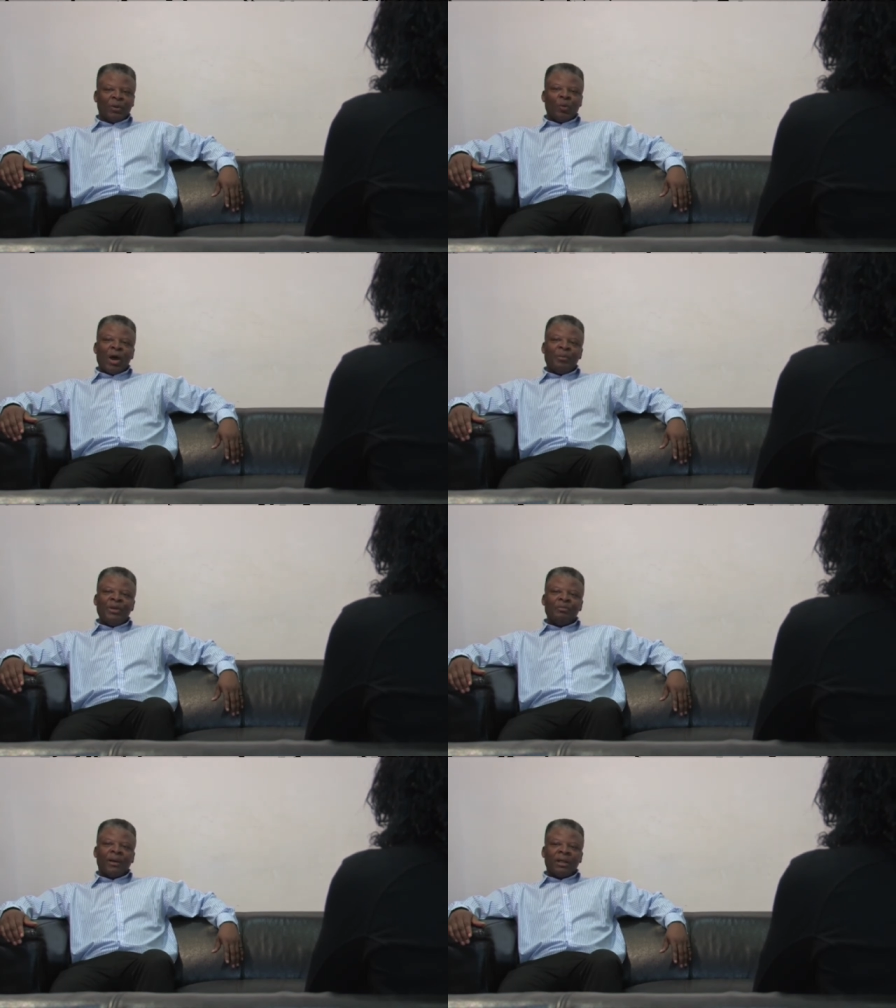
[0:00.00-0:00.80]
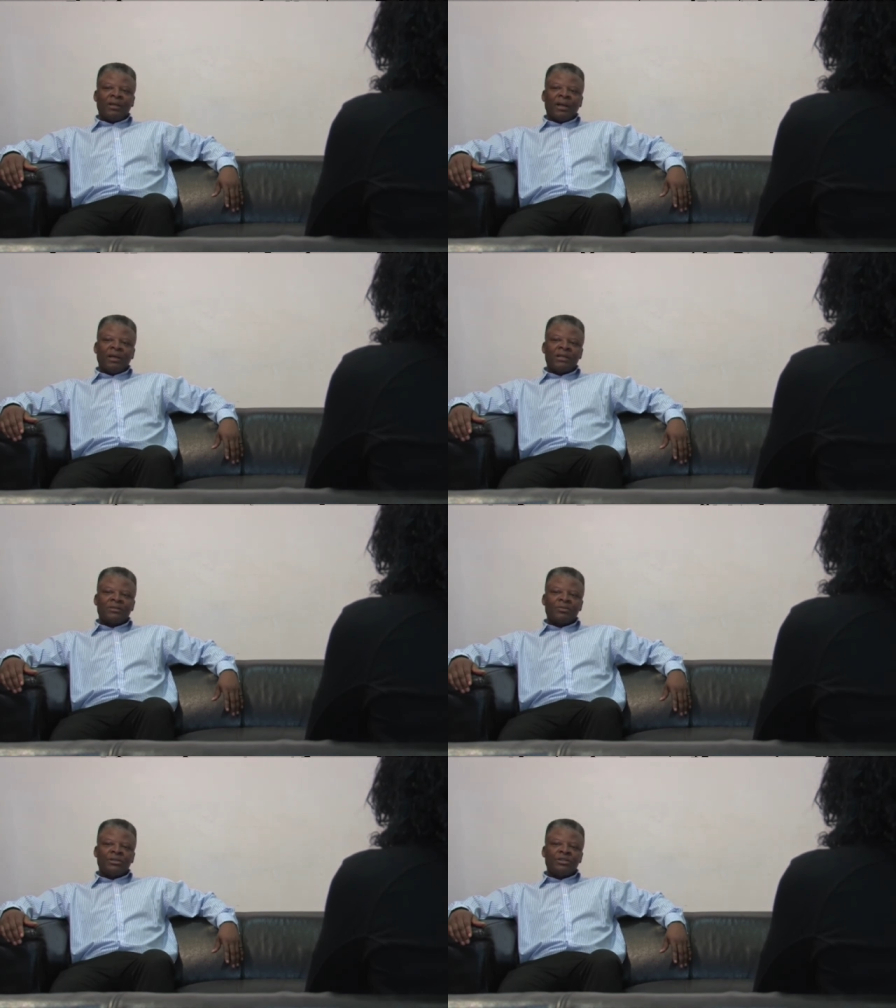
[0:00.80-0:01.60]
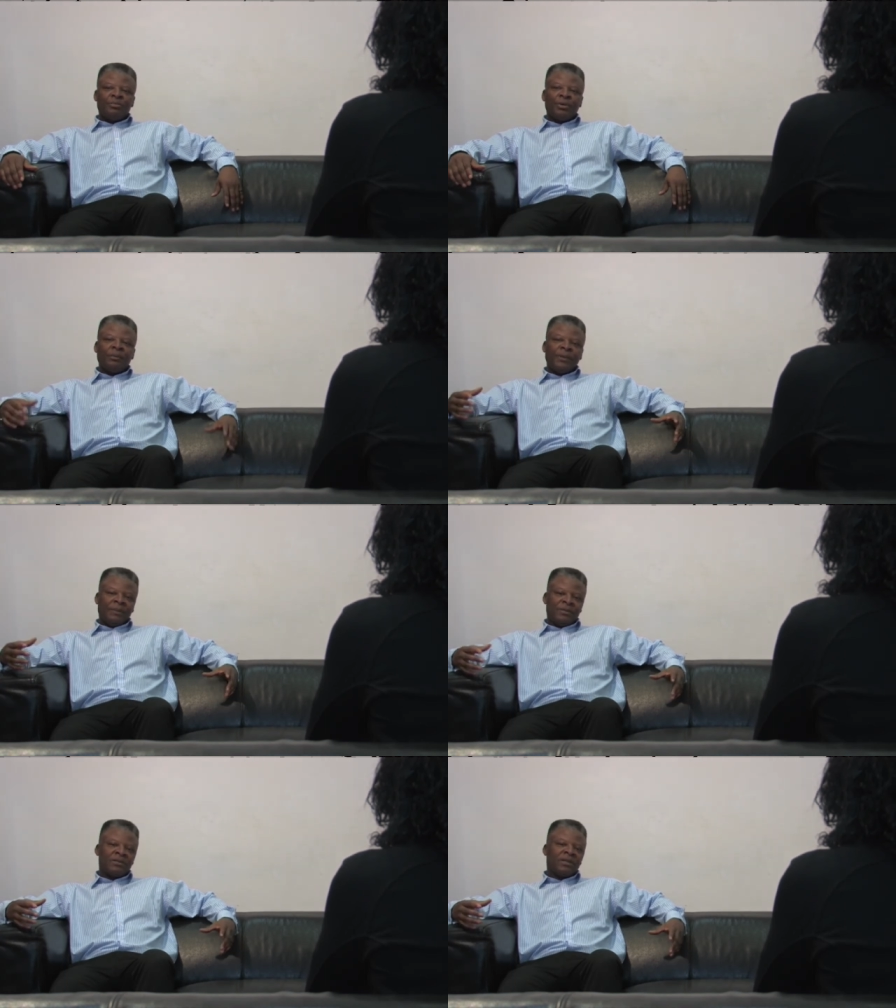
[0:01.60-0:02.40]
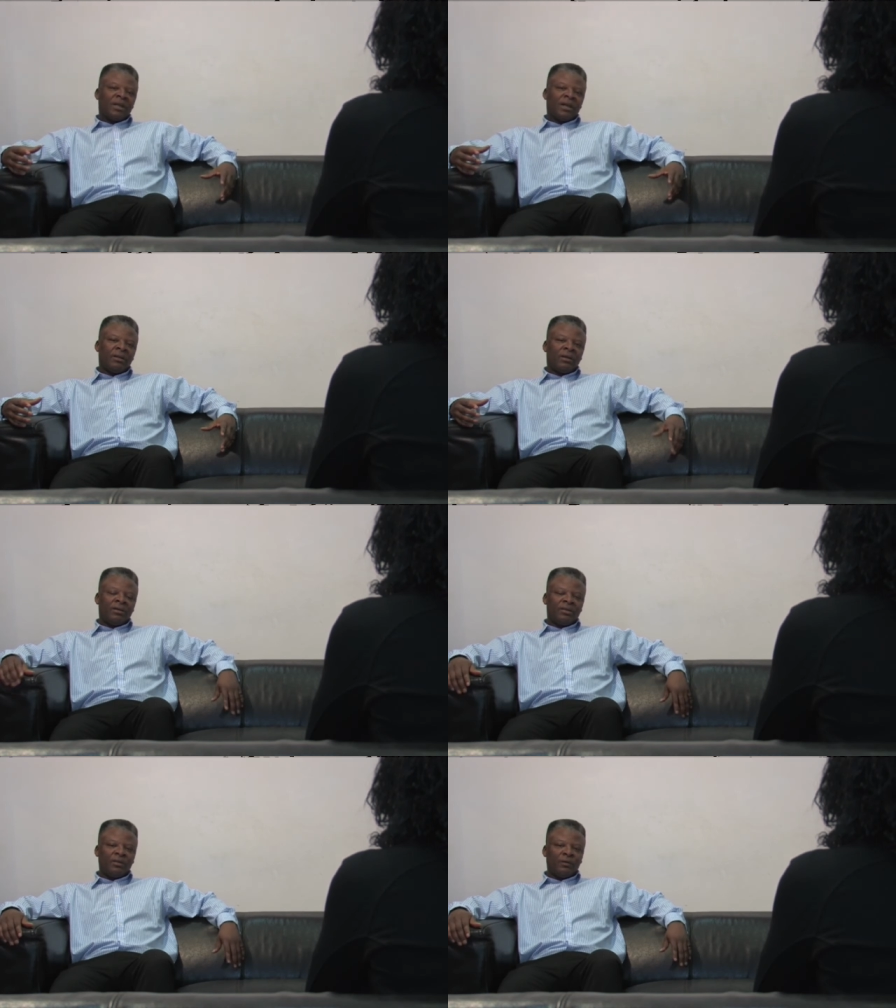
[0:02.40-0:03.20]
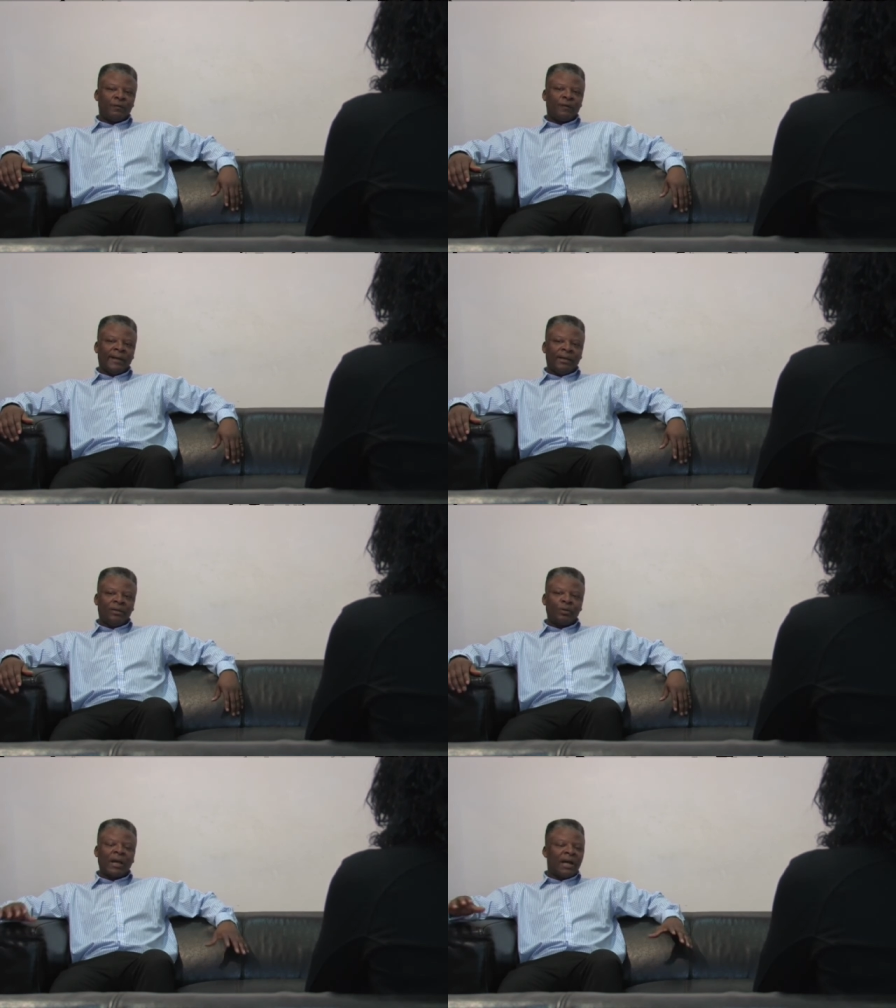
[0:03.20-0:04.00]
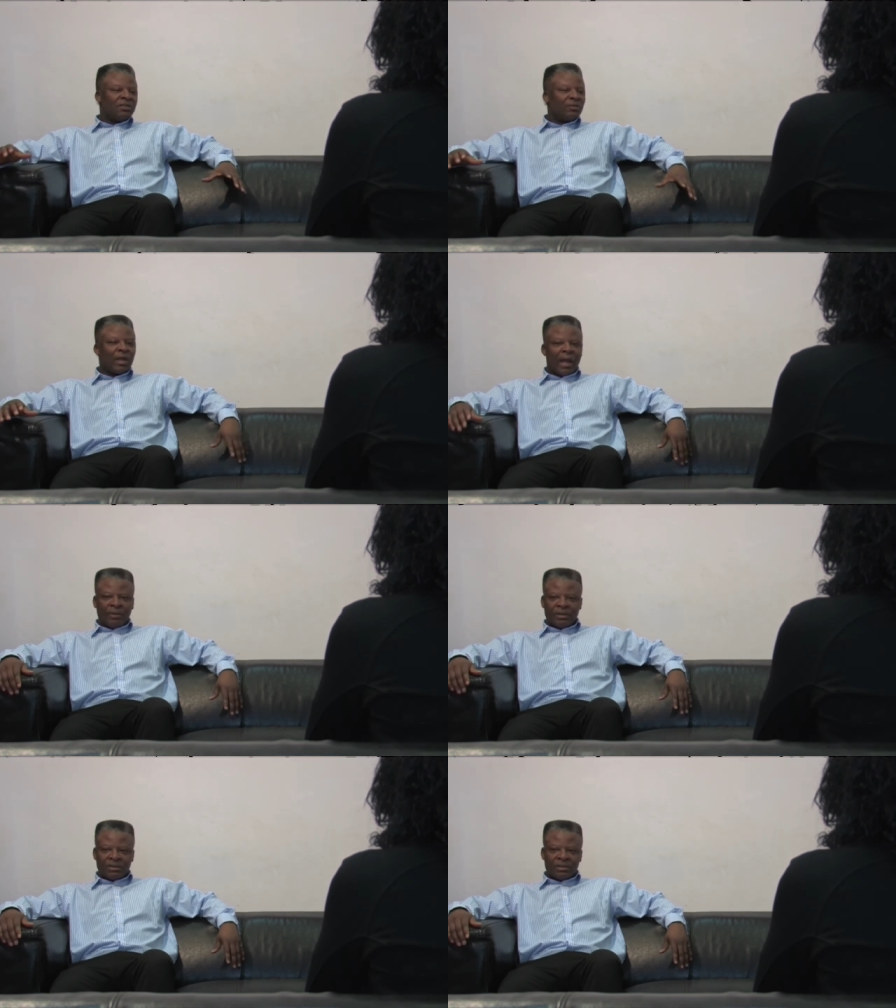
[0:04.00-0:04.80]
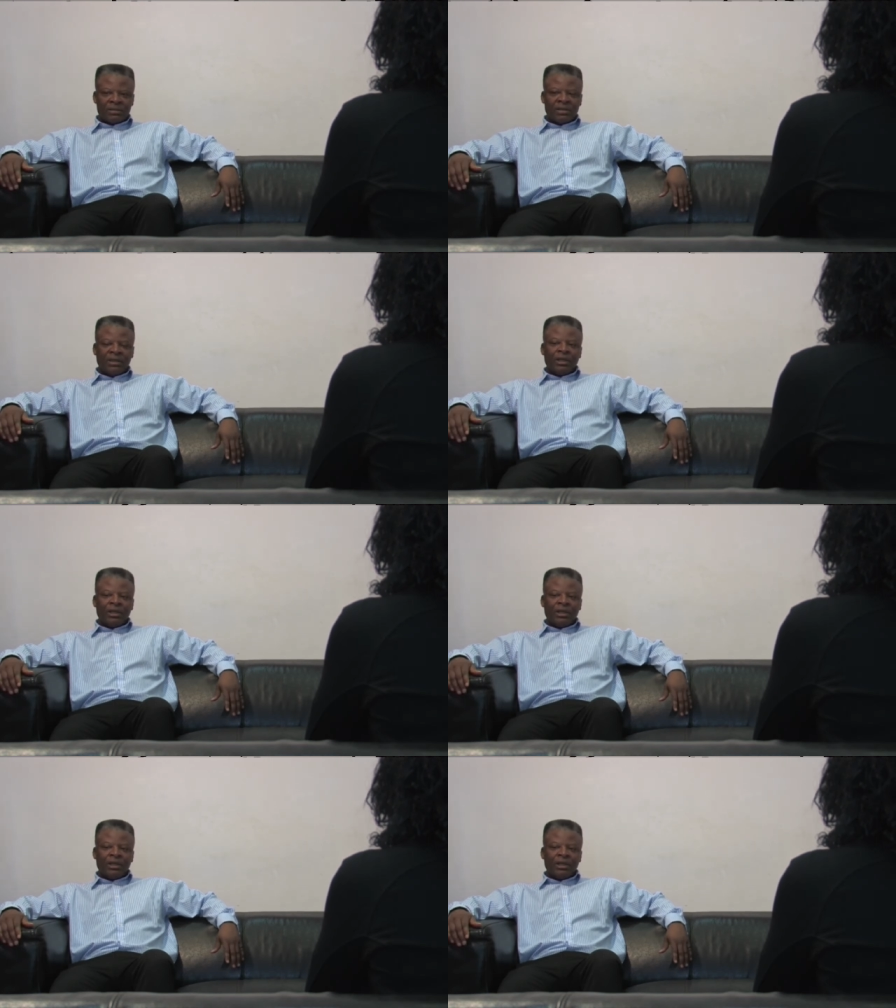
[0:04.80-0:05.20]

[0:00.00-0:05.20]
What I mean by that is when you bring people together, you find all kinds of characters.